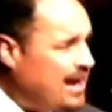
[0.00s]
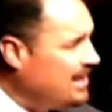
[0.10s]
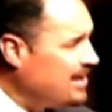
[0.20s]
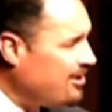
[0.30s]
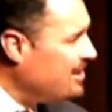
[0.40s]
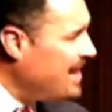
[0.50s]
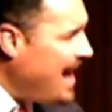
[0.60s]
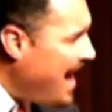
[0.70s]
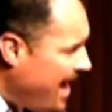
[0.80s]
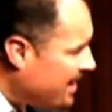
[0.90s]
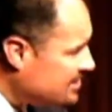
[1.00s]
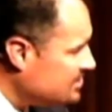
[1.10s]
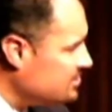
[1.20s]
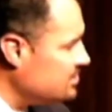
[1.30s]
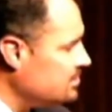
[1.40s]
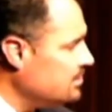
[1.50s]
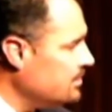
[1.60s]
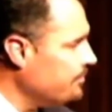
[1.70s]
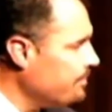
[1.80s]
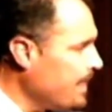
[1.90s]
here in Acts.
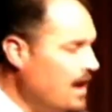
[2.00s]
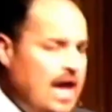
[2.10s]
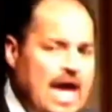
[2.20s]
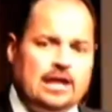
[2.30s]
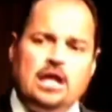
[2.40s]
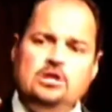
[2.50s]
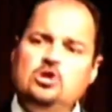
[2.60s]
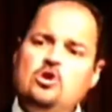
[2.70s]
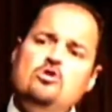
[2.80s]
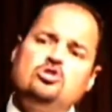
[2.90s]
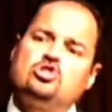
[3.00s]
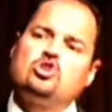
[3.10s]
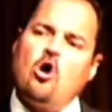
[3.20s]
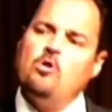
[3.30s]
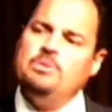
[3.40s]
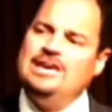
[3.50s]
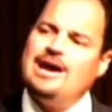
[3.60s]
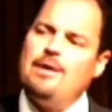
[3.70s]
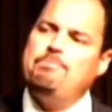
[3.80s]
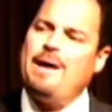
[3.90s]
And you show me
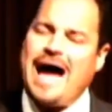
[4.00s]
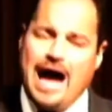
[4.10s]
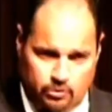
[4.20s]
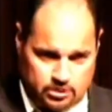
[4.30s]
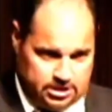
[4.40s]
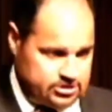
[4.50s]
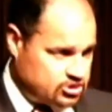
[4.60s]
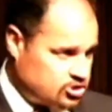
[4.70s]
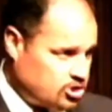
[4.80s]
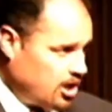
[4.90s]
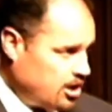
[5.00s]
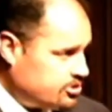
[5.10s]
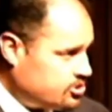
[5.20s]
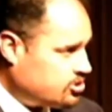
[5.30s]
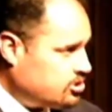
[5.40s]
a powerless church,